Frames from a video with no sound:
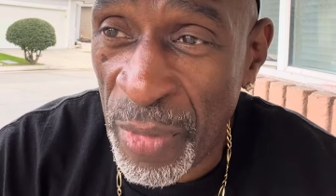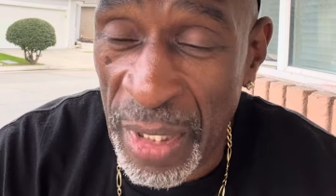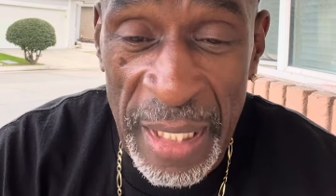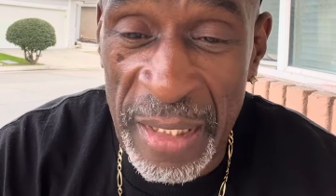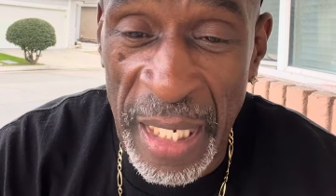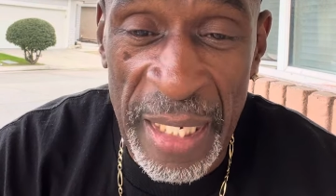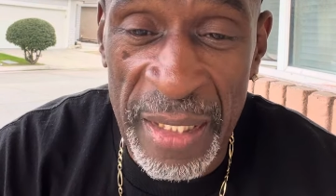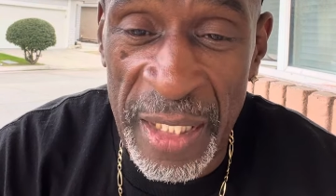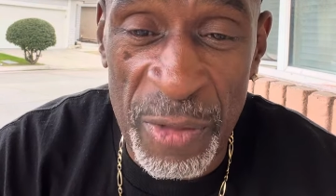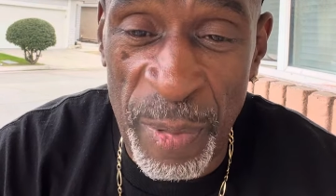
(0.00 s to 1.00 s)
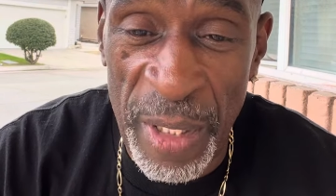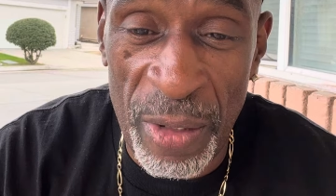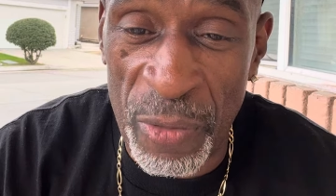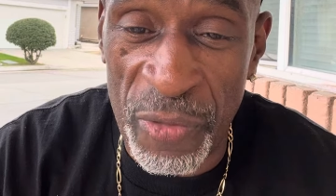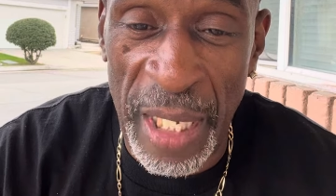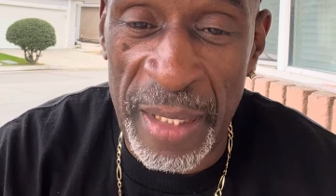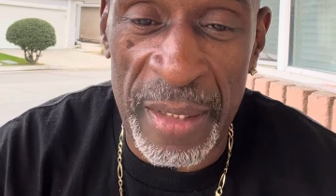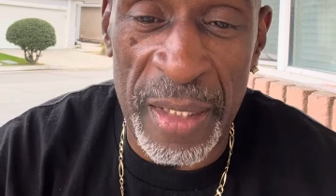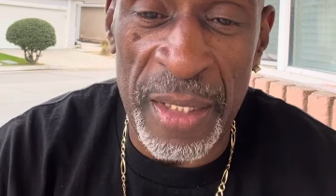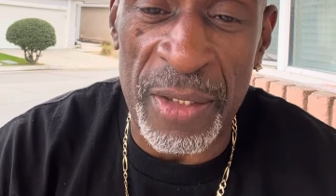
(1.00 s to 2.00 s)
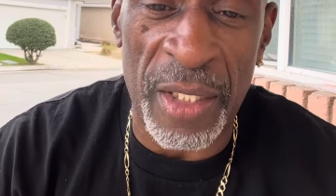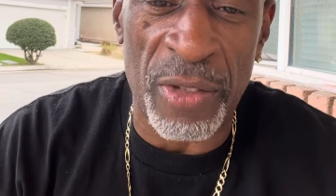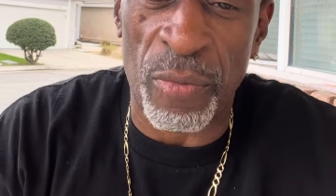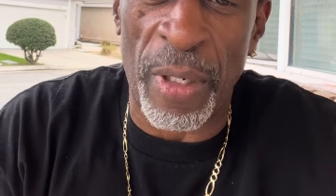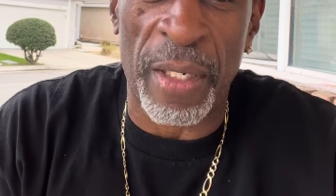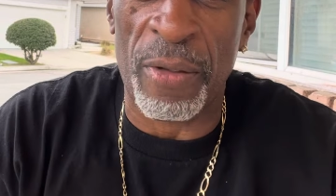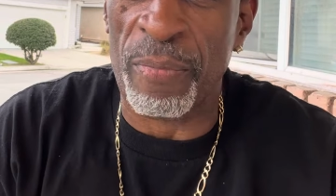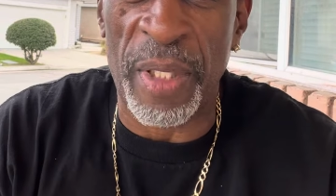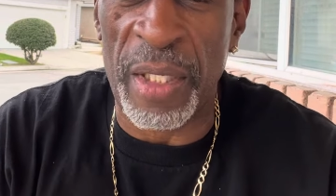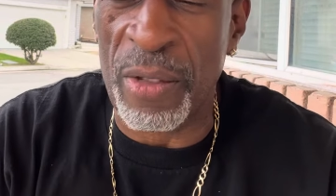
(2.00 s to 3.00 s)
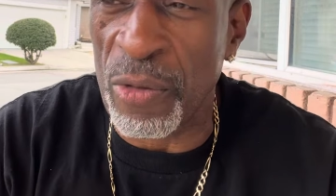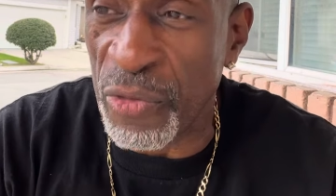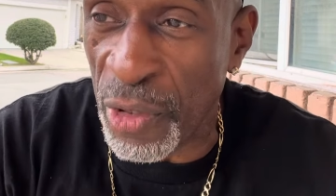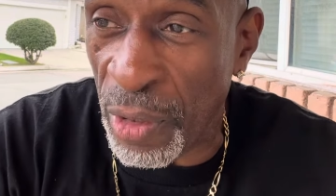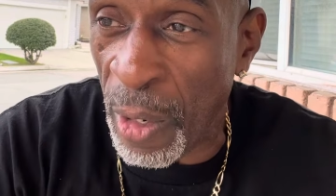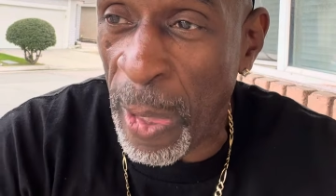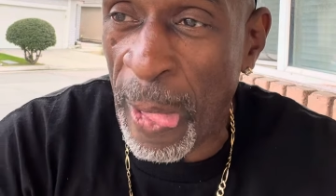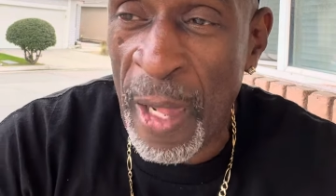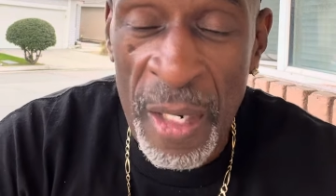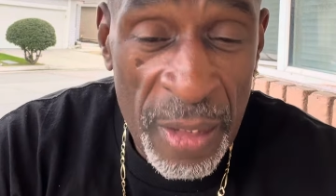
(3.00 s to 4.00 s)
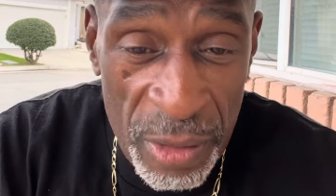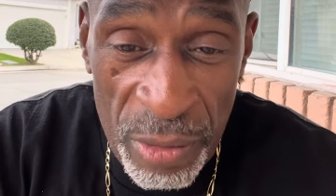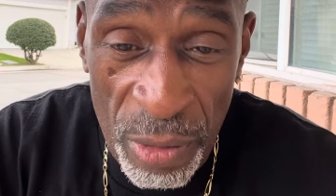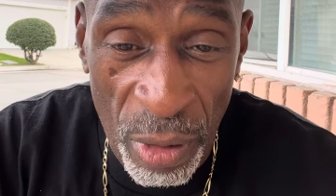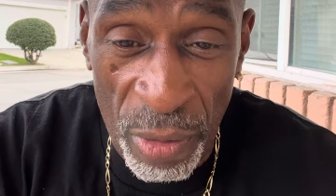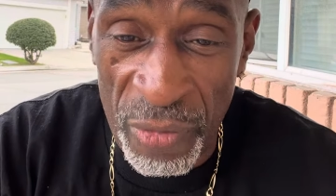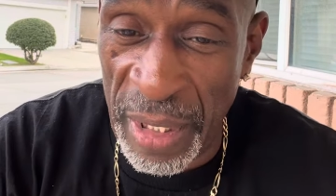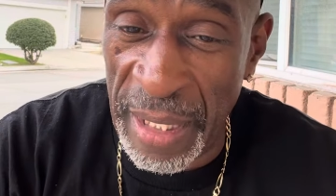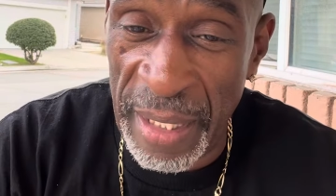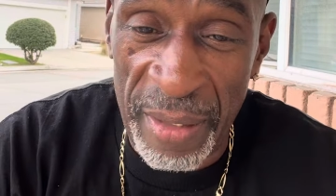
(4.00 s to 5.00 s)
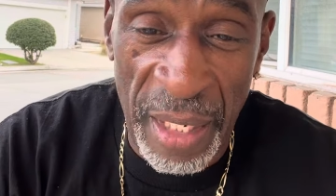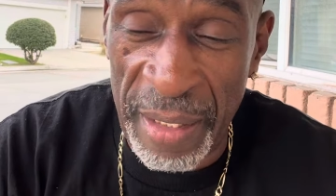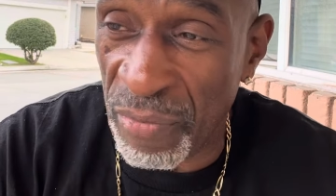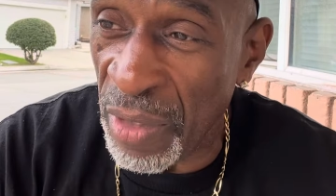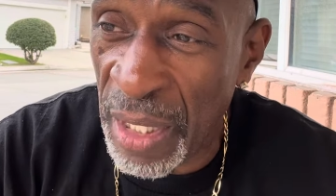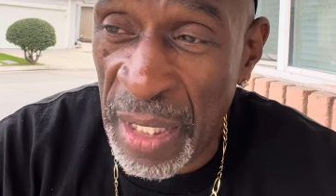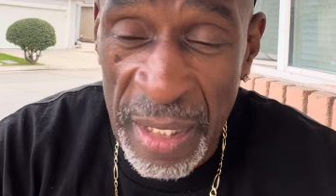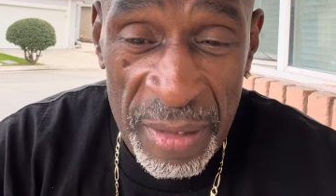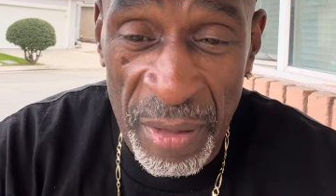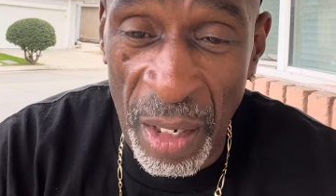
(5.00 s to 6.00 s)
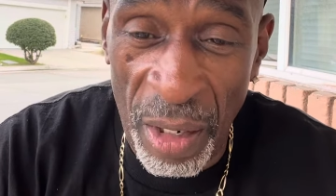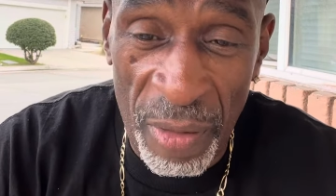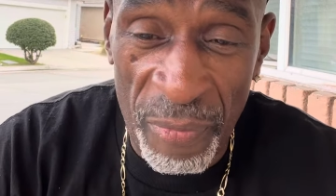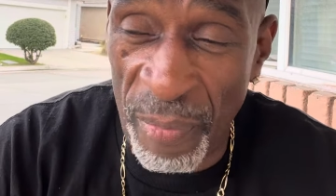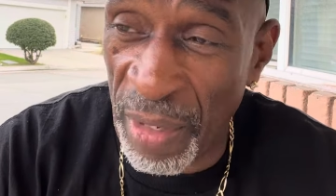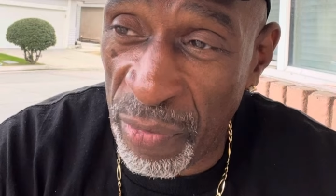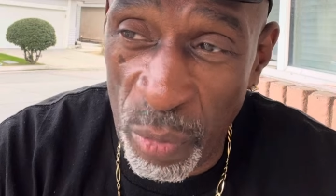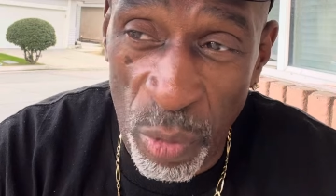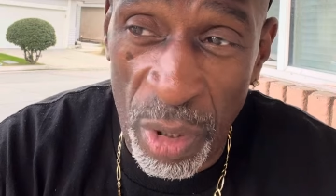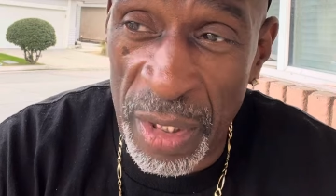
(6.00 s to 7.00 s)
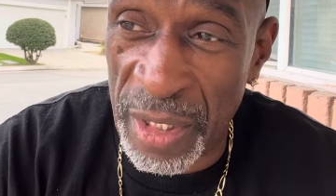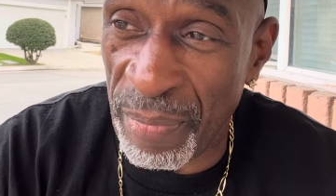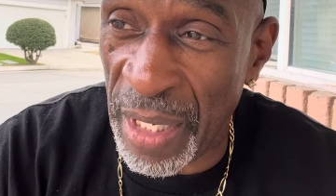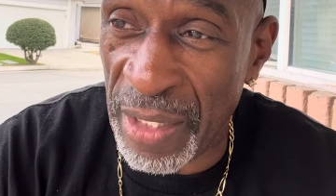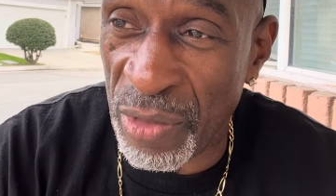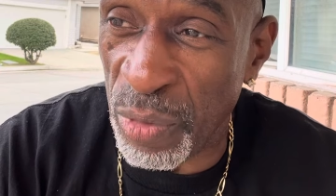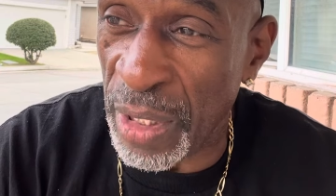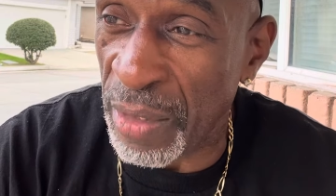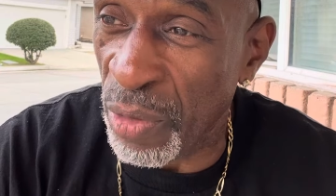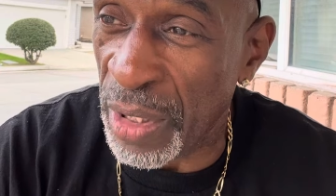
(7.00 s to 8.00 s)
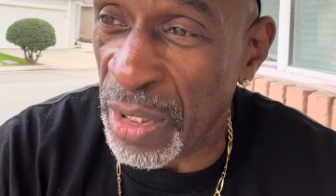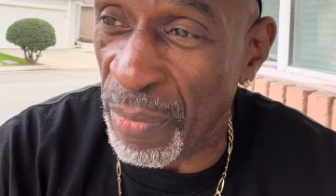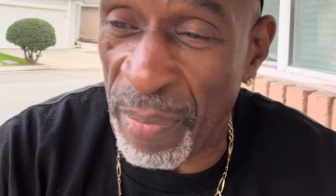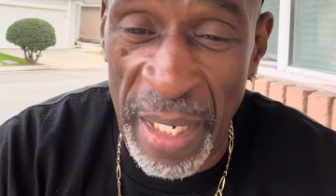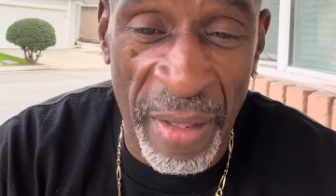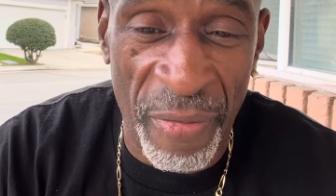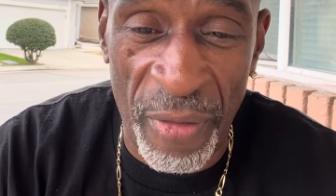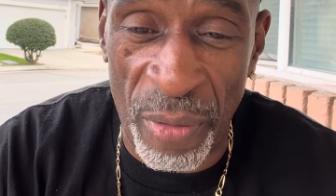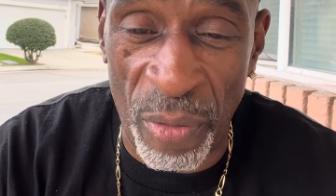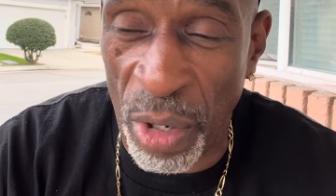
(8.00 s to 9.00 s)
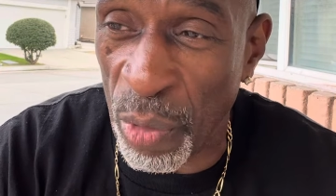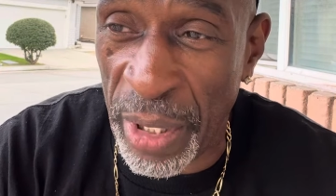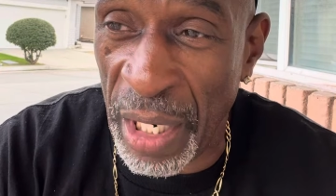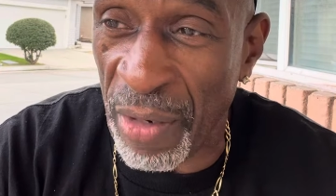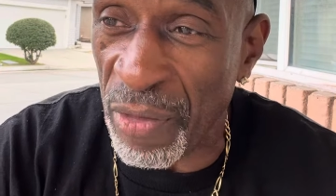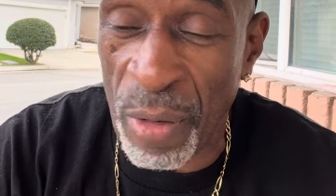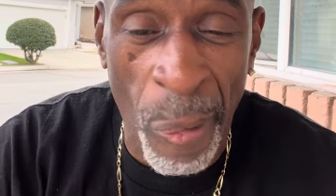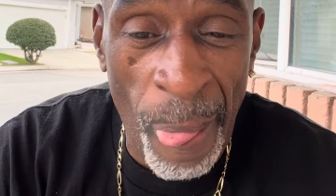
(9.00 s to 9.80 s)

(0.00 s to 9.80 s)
They taking these pills thinking these just regular pills, or, you know what I'm saying, the ones that mess with the meth or whatever.